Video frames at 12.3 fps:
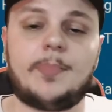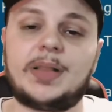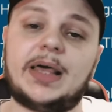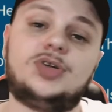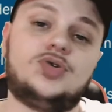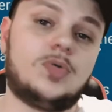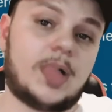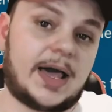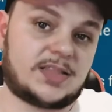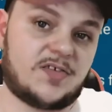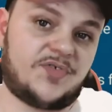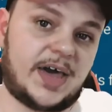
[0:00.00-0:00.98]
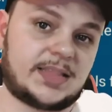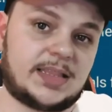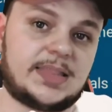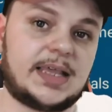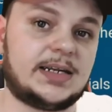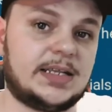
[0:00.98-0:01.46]
But I do like the fact
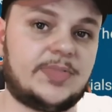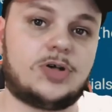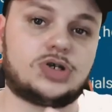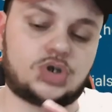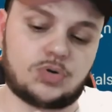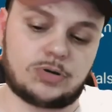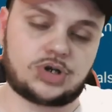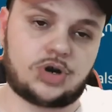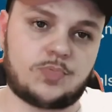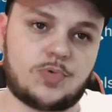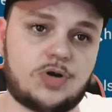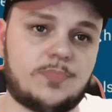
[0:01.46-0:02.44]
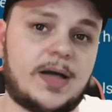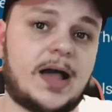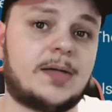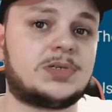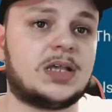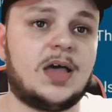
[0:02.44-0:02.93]
that they did those short-term
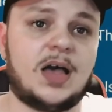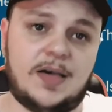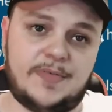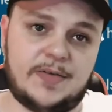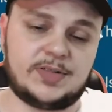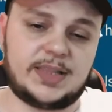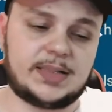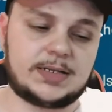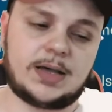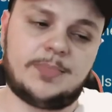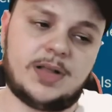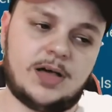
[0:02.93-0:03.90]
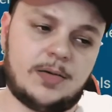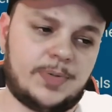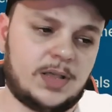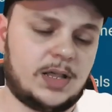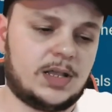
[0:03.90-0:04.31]
roadmaps of everything that's coming up.